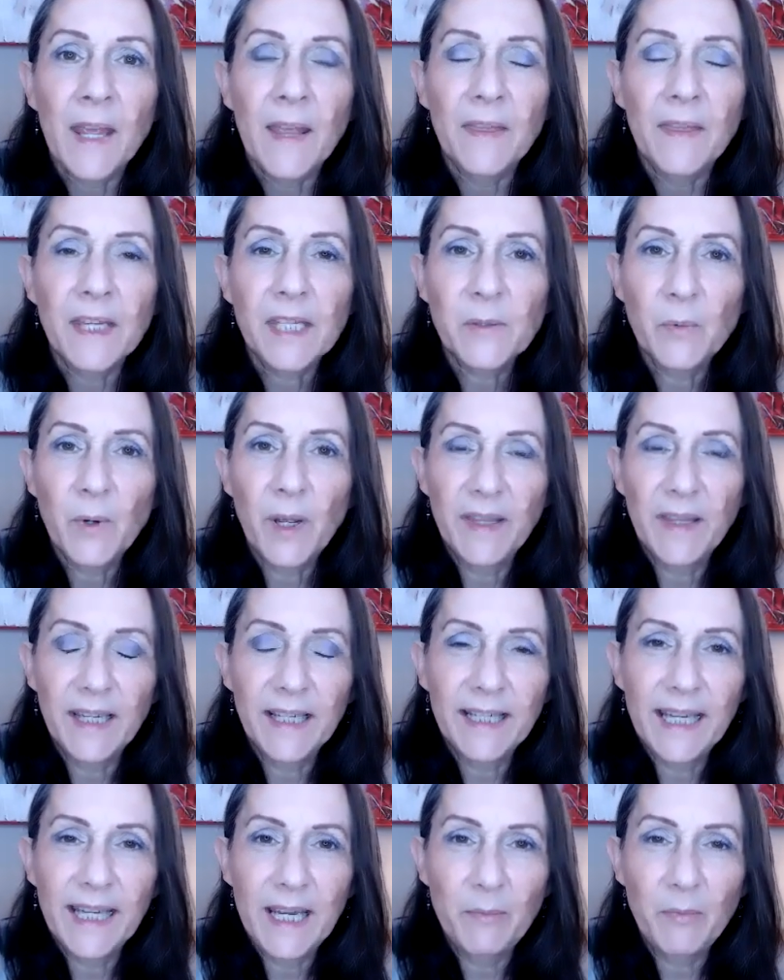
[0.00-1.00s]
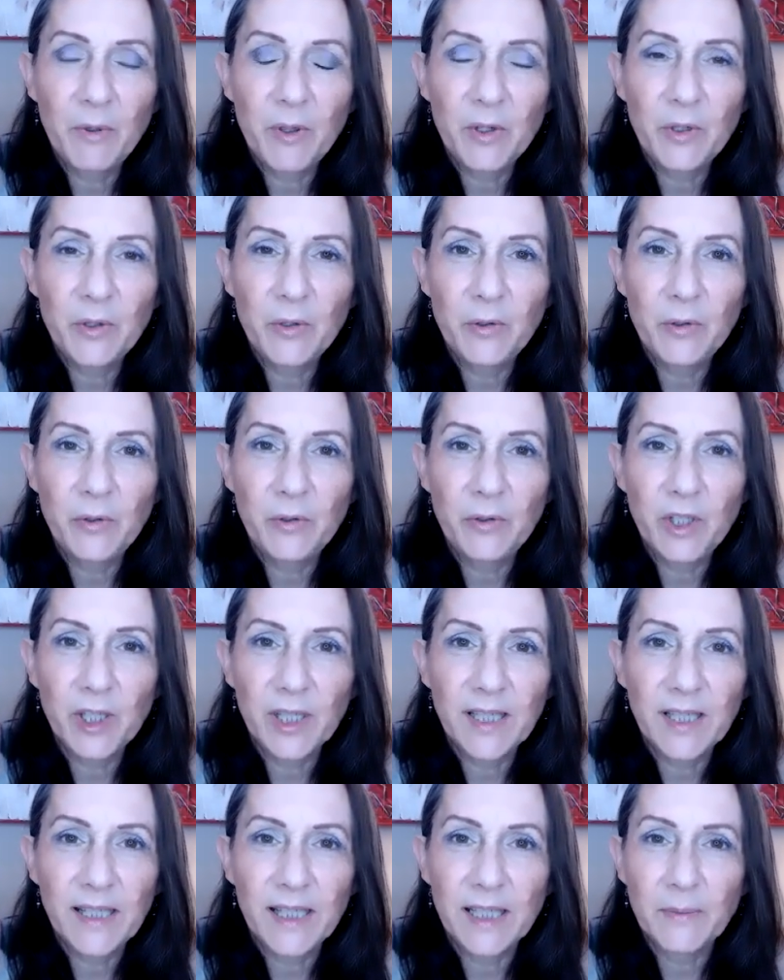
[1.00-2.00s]
this one that came through
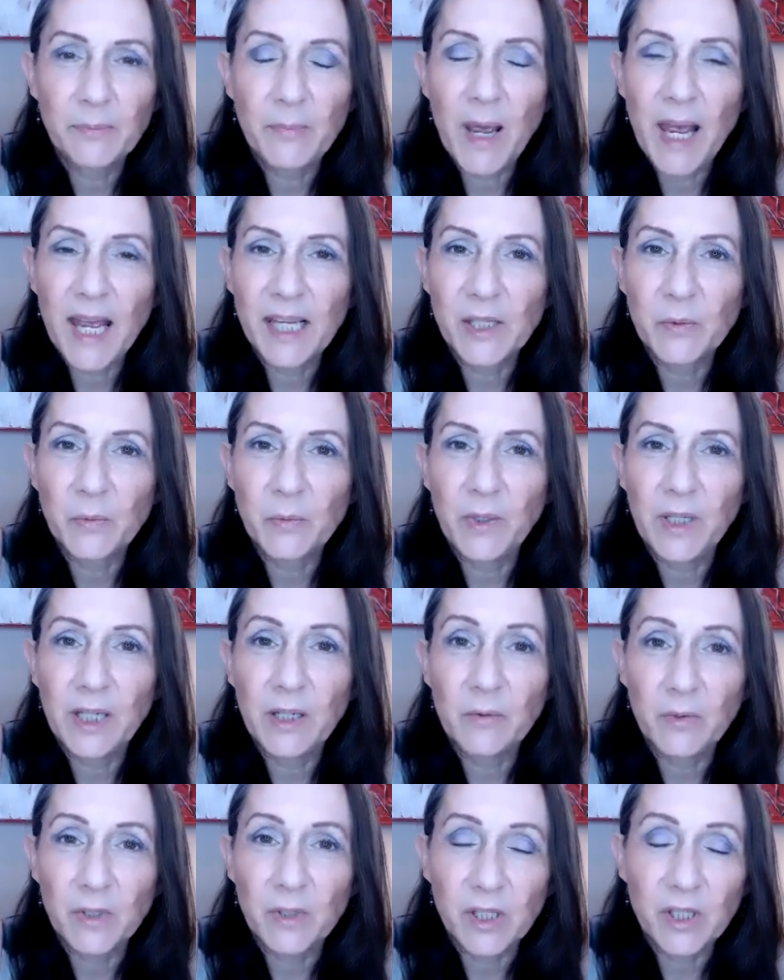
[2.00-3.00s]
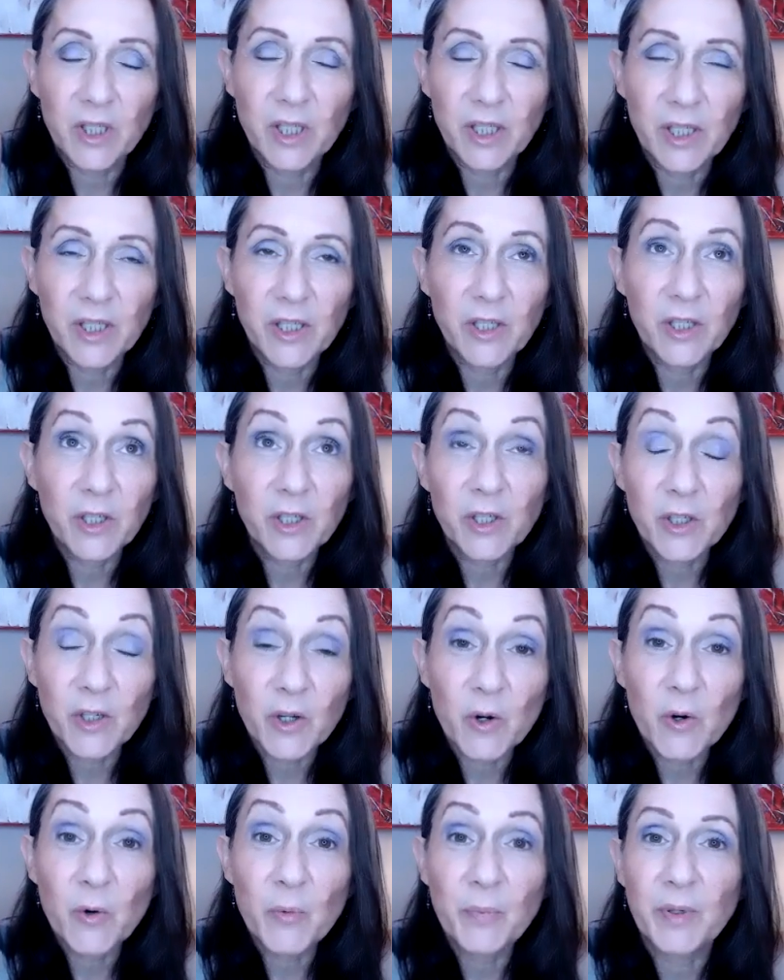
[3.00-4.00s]
just this past week was just
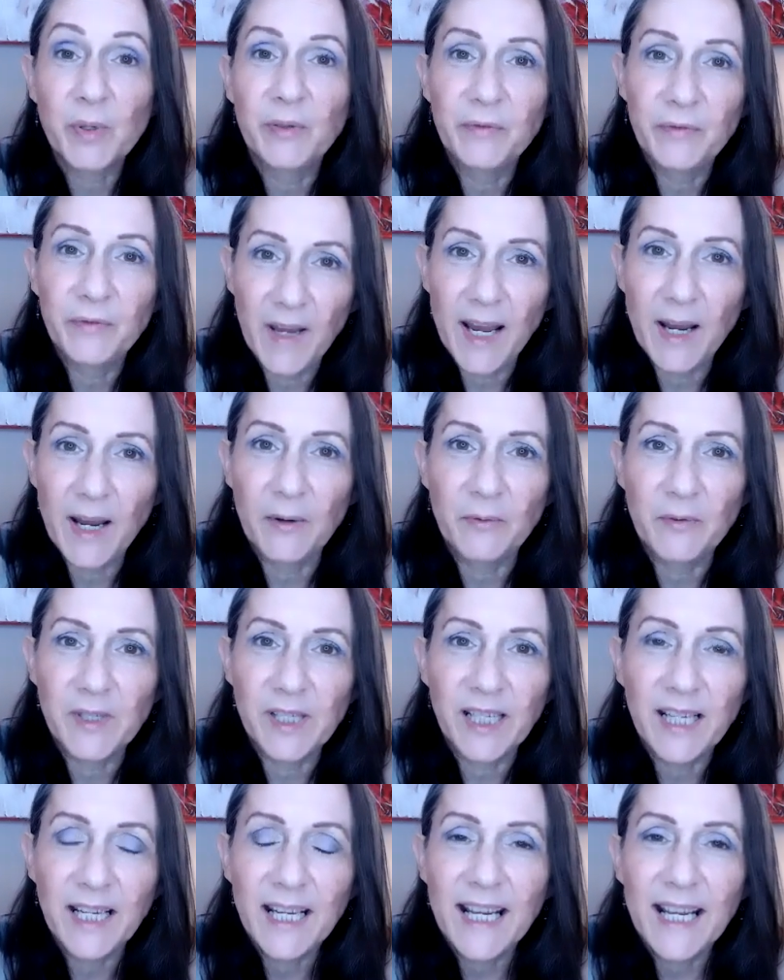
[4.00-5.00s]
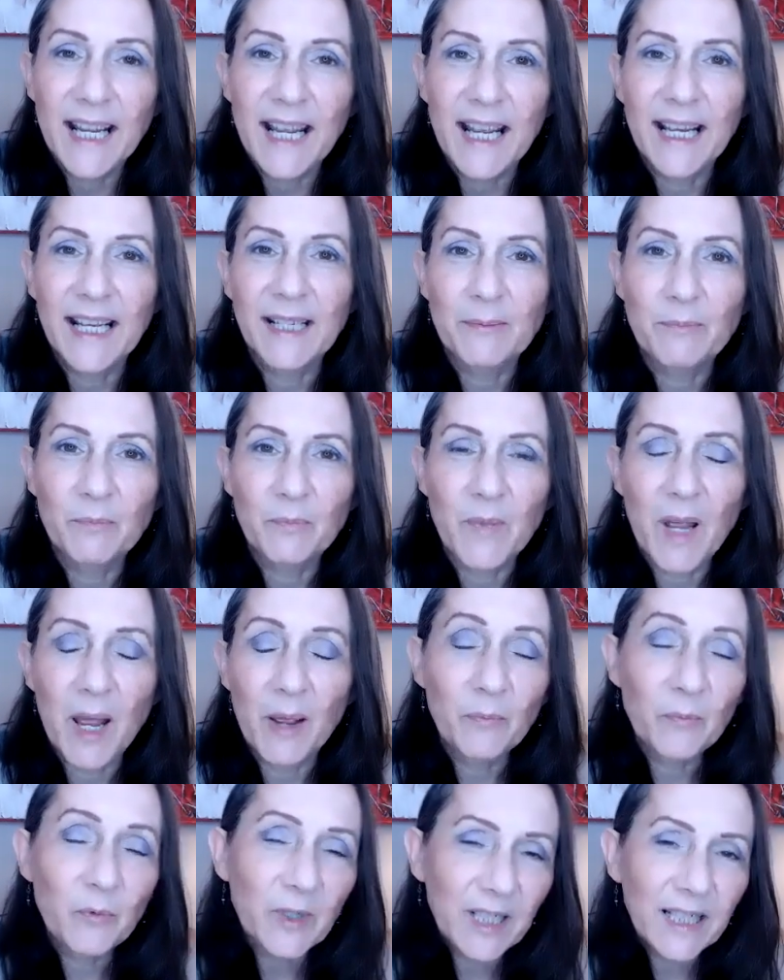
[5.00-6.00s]
so profound. And
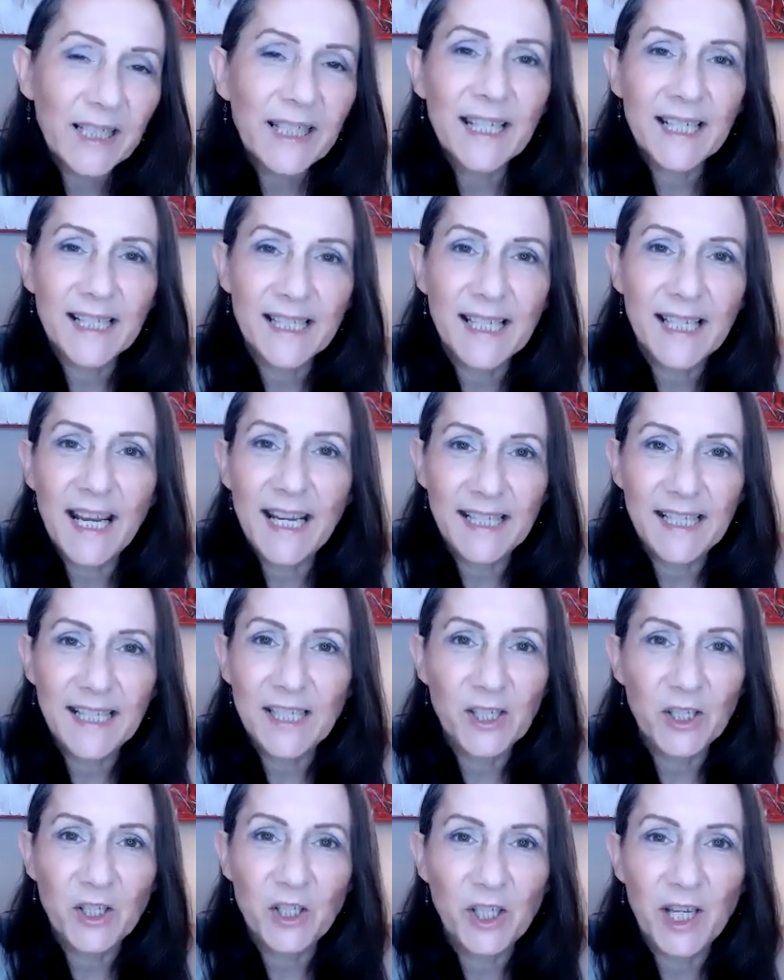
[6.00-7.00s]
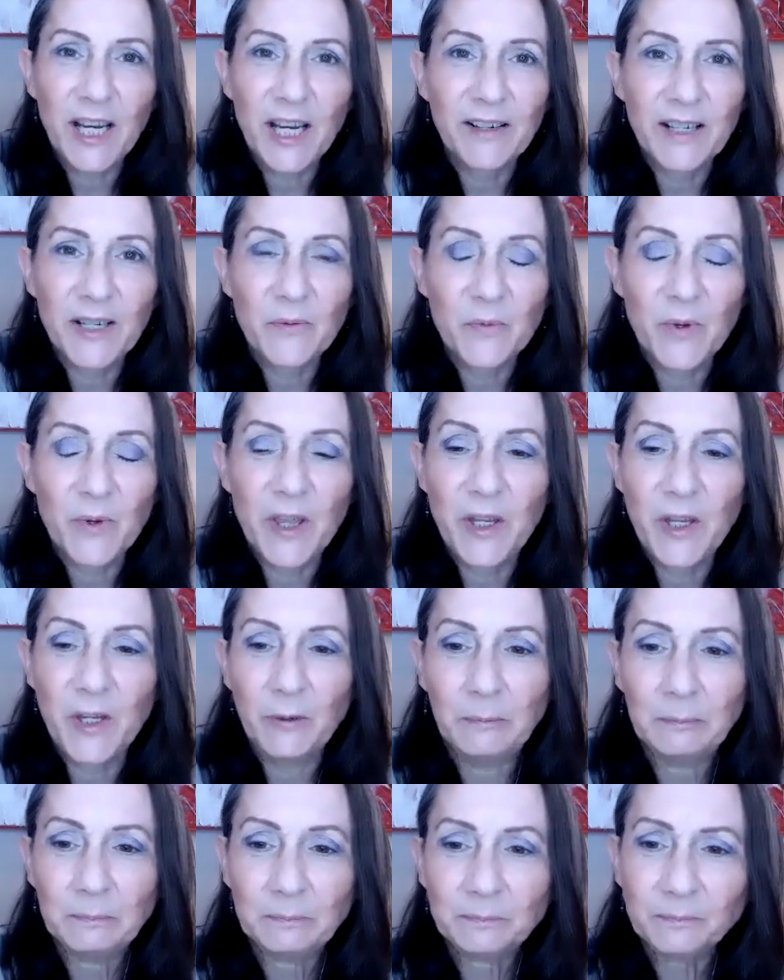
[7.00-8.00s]
I'm really excited to share it with
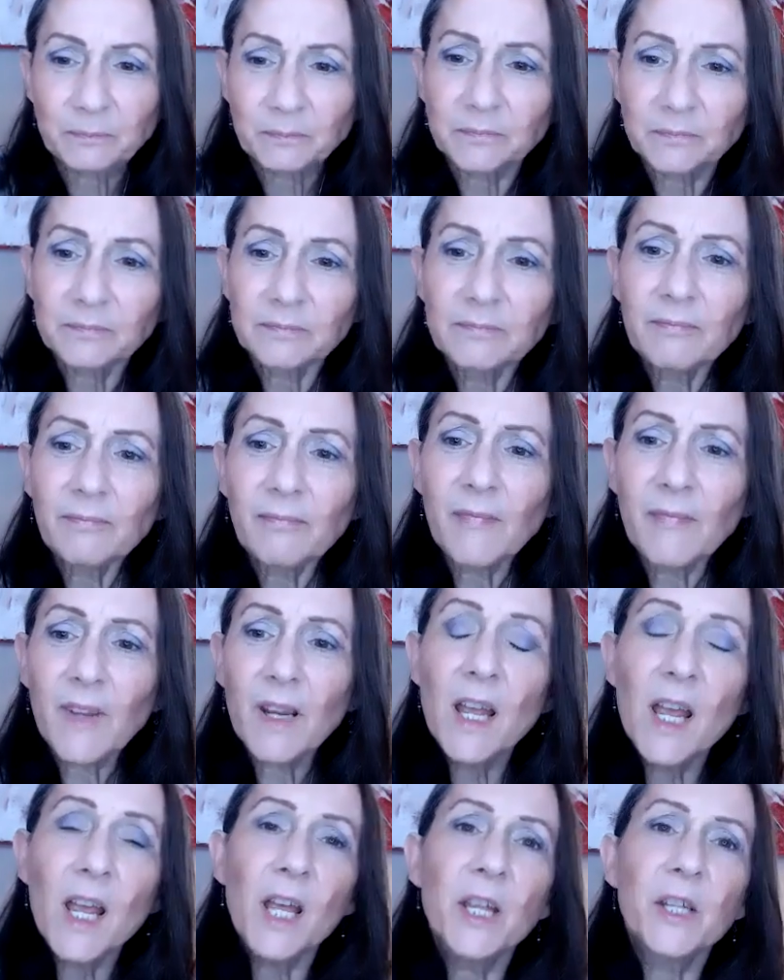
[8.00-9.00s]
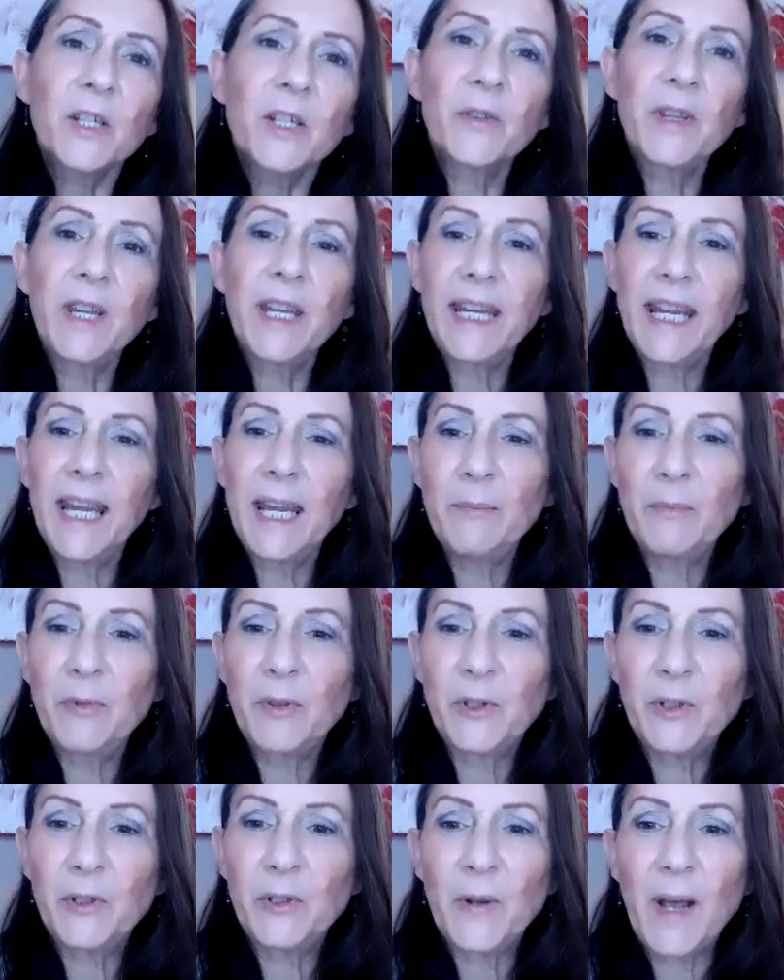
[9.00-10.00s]
you. So they came
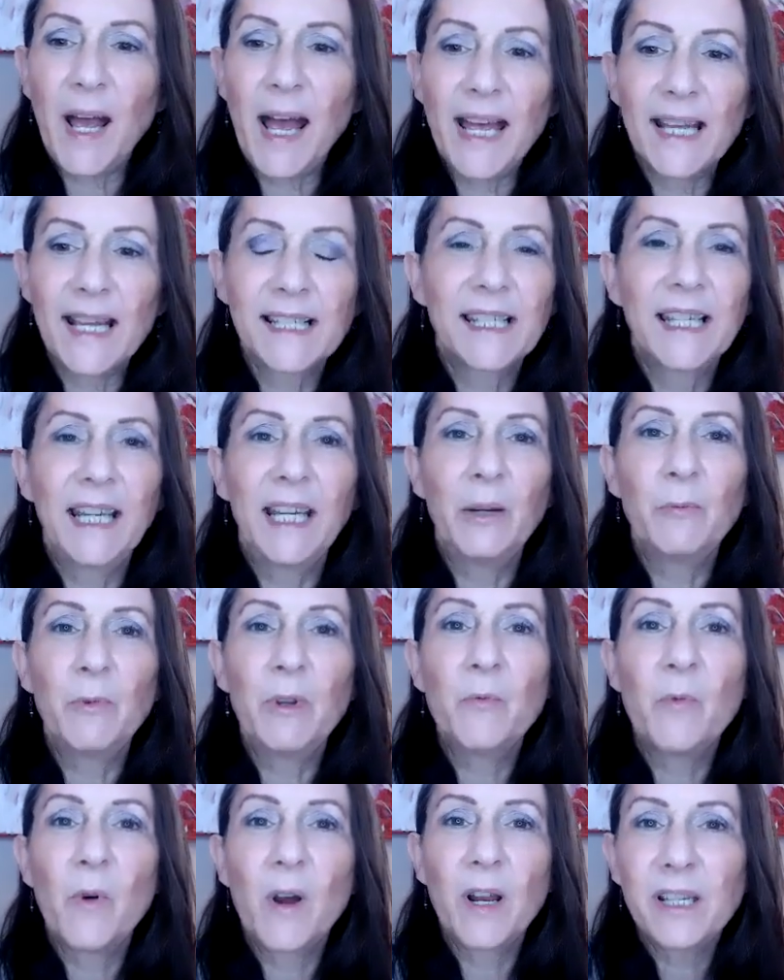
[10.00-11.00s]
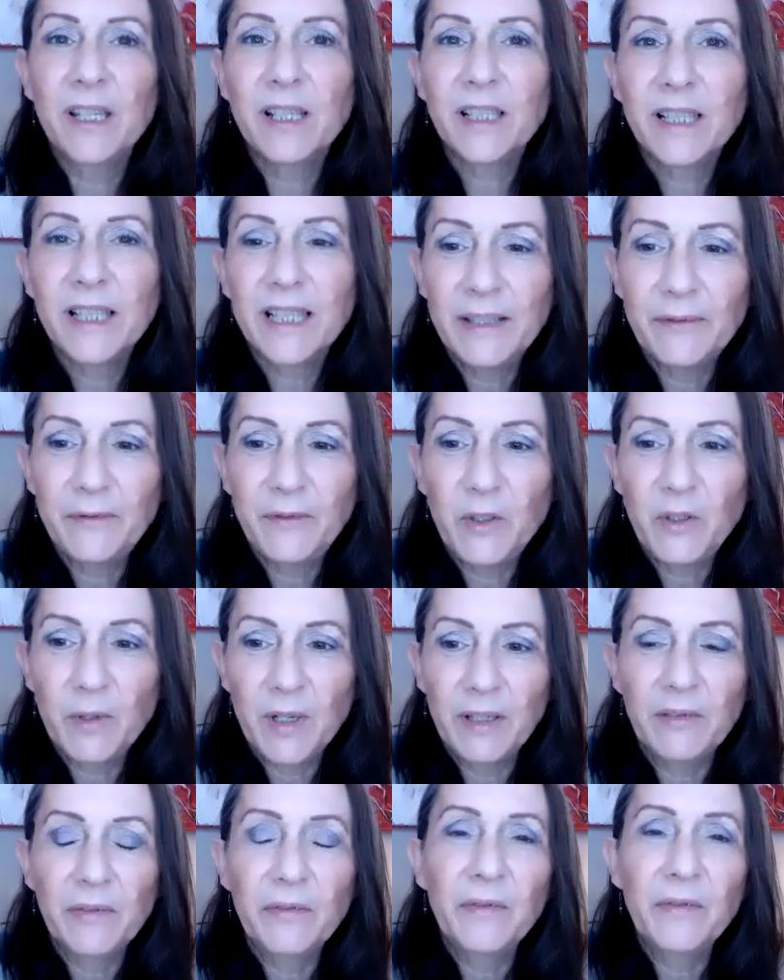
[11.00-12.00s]
through asking, we wonder if you
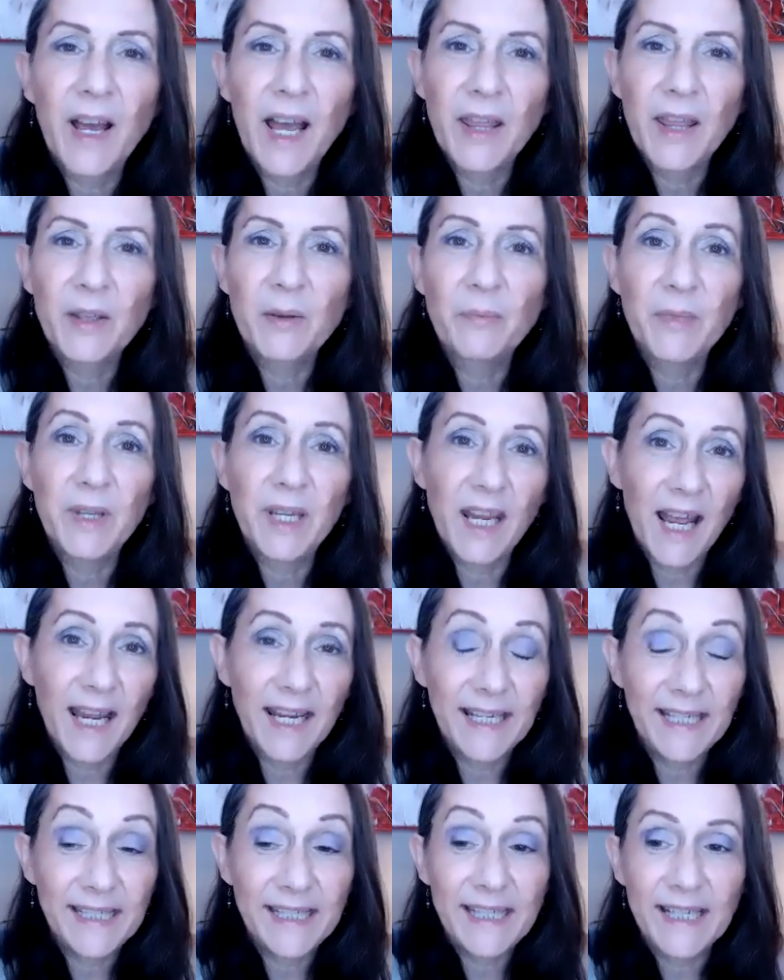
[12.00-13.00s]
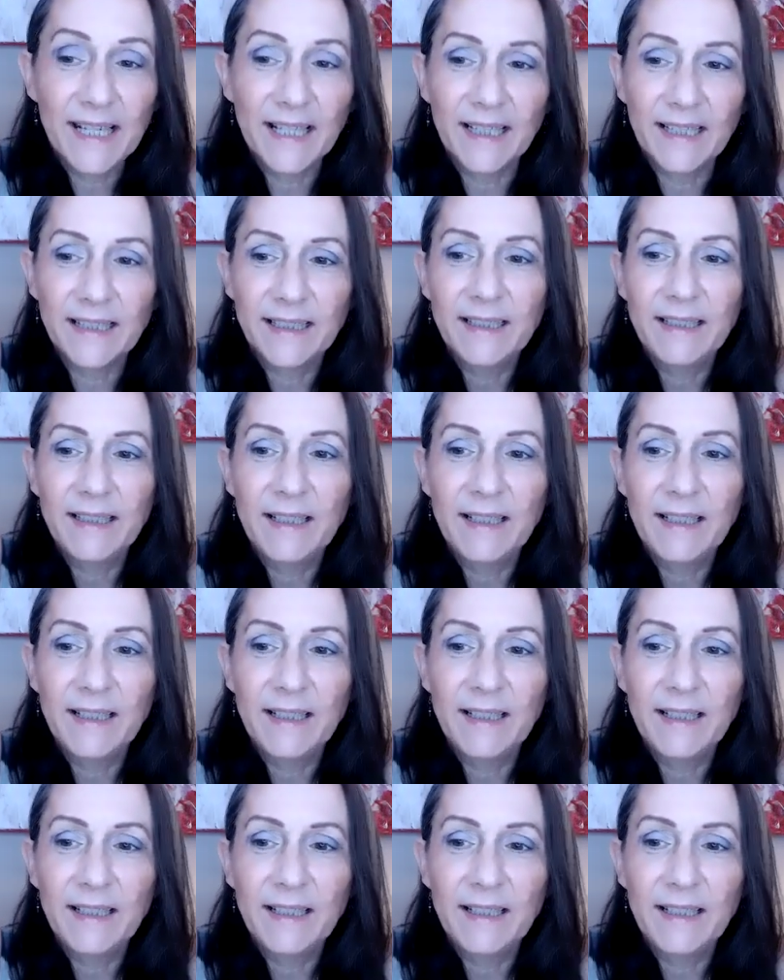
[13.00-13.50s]
can fathom the idea